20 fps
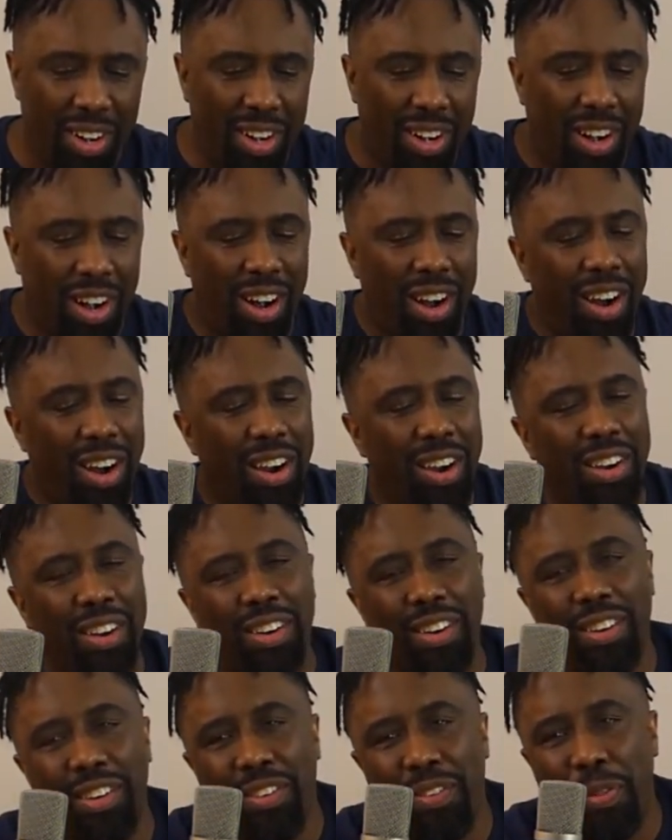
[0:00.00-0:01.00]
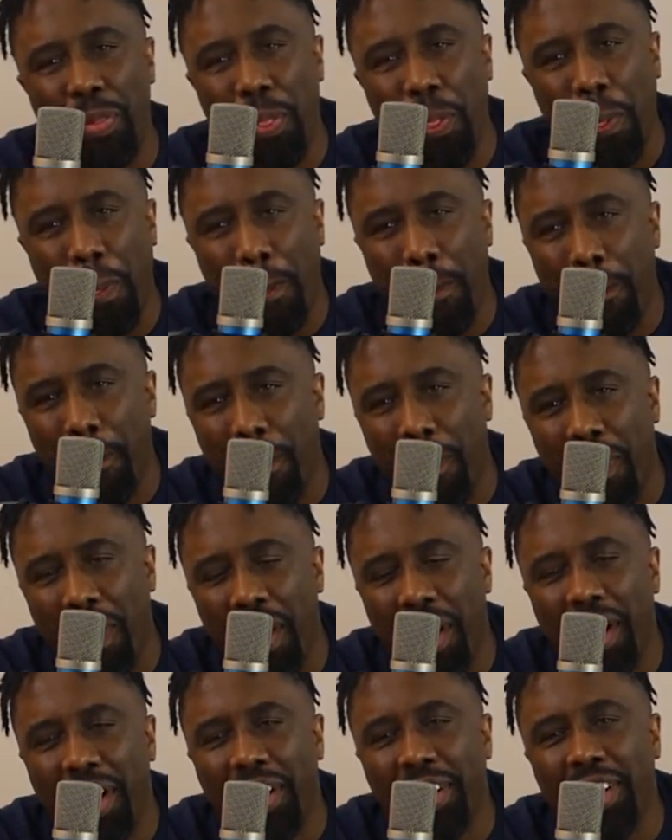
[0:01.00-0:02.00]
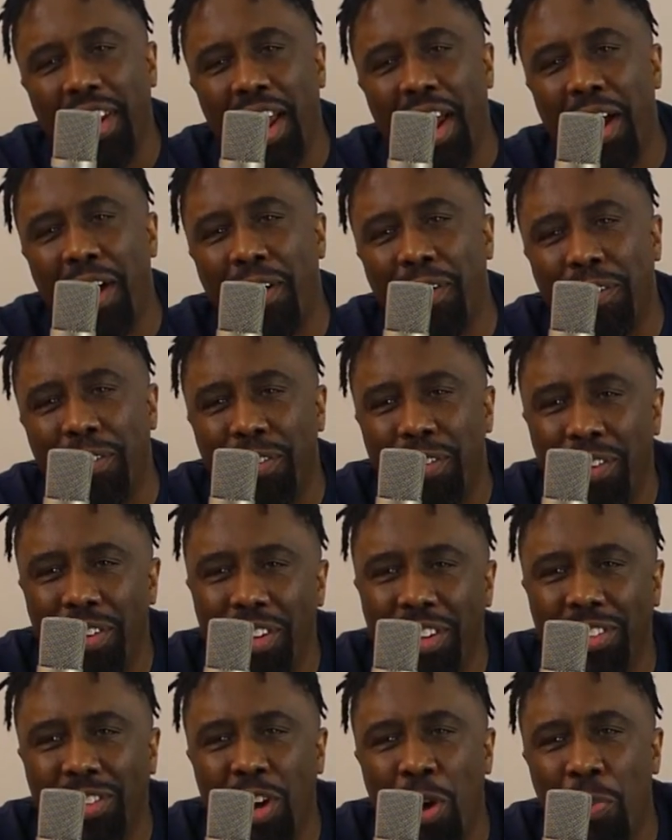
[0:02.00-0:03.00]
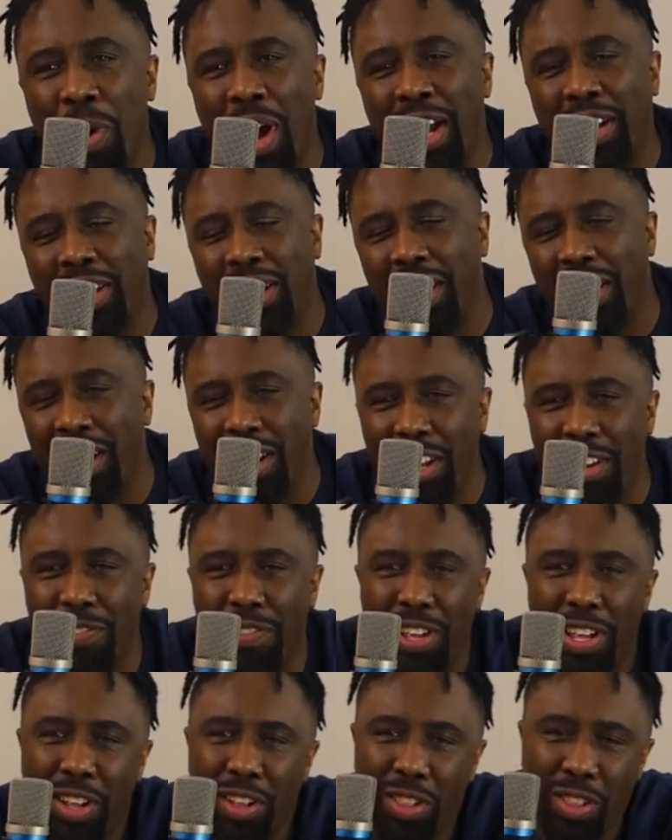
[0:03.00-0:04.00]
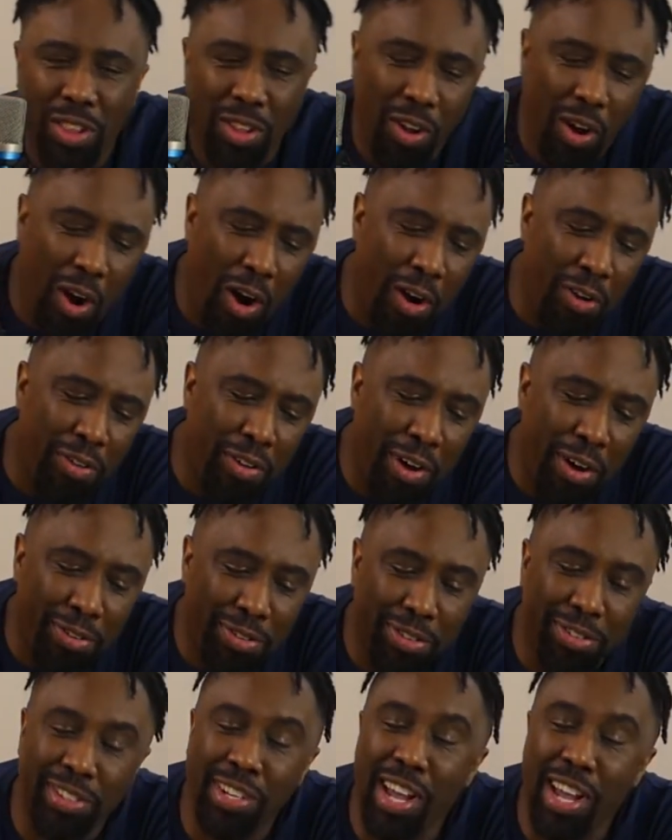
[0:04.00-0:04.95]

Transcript: Oh. Now, let's go back to that EV car talk. So